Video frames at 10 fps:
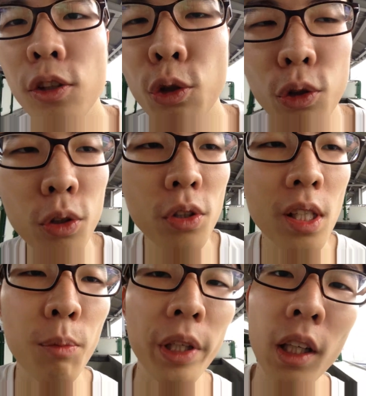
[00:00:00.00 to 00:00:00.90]
to
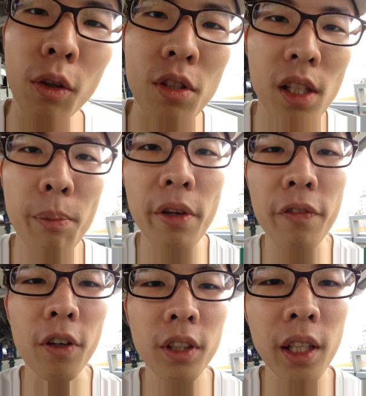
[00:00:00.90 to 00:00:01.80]
somewhere closer
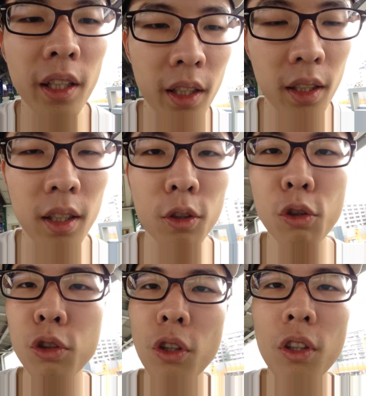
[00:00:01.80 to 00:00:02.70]
before taking a
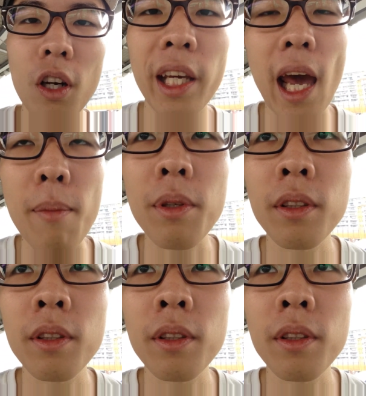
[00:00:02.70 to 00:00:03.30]
tuk-tuk or cab.